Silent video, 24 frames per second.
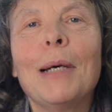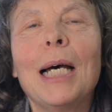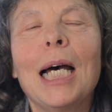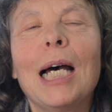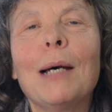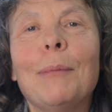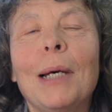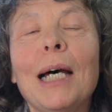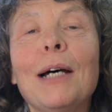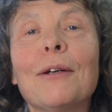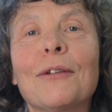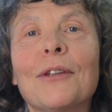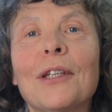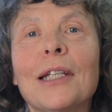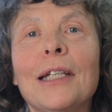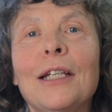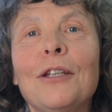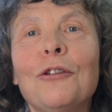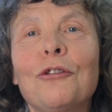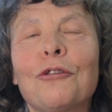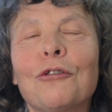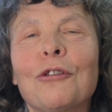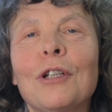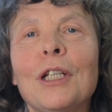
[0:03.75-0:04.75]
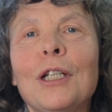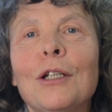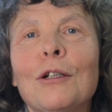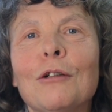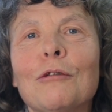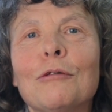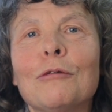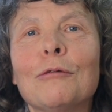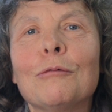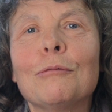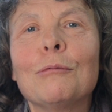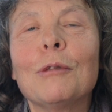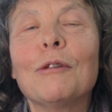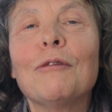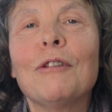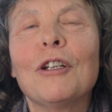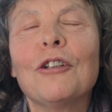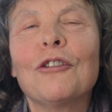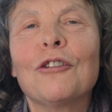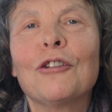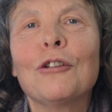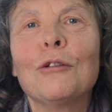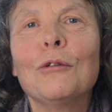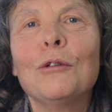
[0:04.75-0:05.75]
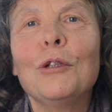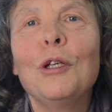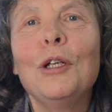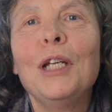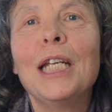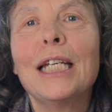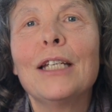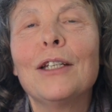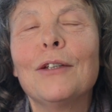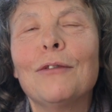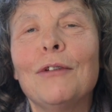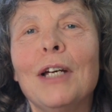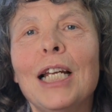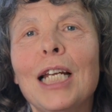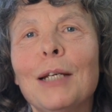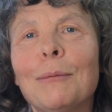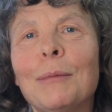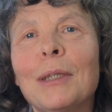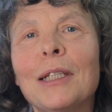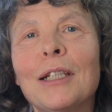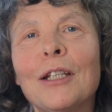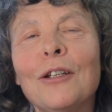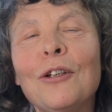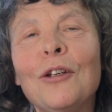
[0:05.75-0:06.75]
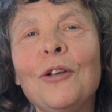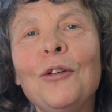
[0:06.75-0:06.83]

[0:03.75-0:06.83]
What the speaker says: about the history of professional learning and development in